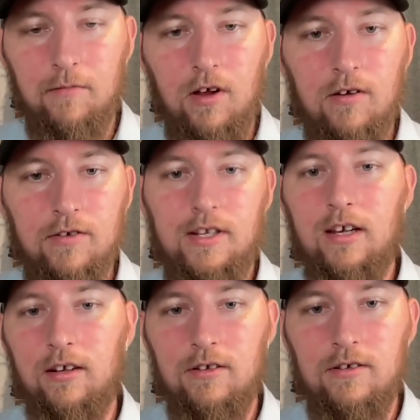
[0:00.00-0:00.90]
from Lowe's,
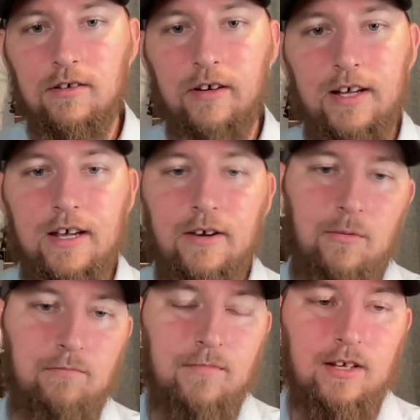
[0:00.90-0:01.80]
take it to you.
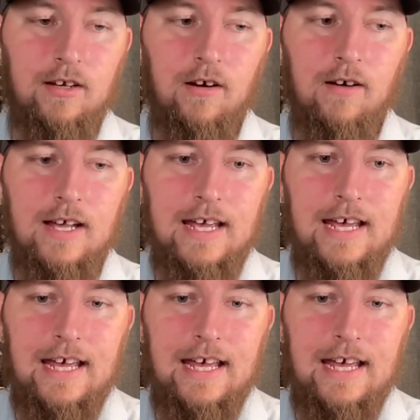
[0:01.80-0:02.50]
You know,